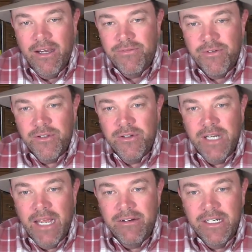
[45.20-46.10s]
further
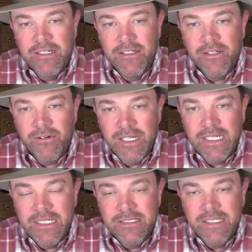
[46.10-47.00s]
down into the
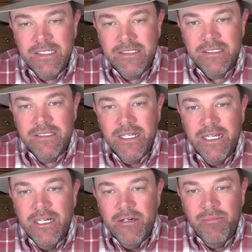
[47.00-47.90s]
grilling seasons.
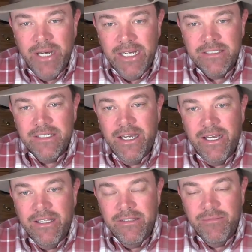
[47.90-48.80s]
But
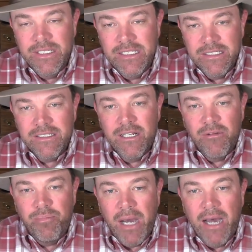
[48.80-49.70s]
this
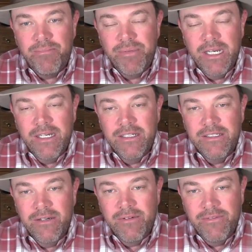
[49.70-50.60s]
little pop
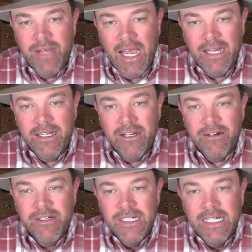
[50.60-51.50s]
that we've had
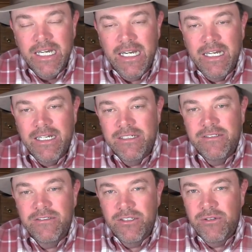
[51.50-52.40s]
here
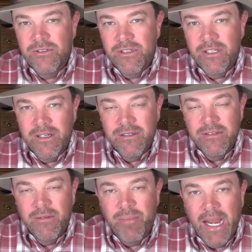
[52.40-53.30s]
due to
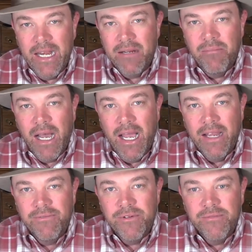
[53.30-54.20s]
the panic
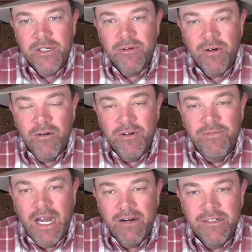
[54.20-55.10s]
buying from the
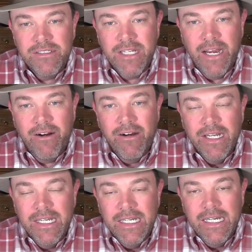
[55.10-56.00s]
coronavirus scare,
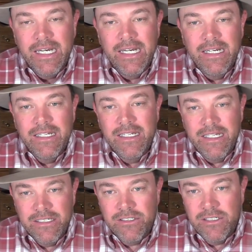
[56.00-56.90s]

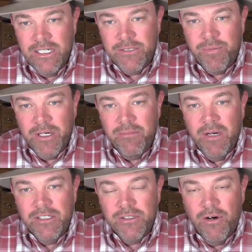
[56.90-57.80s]
it's pretty
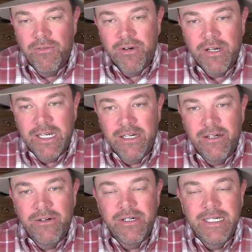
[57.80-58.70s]
much over, you
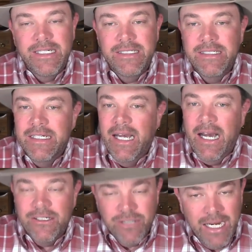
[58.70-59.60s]
know. And
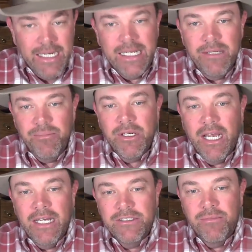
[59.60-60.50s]
I try to keep you
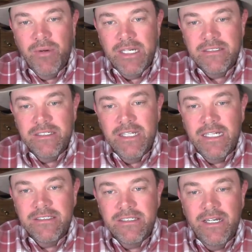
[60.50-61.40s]
guys abreast of
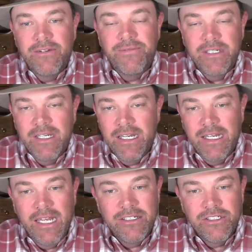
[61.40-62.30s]
that stuff, and
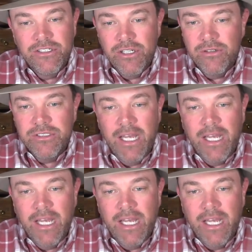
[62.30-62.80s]
that just shows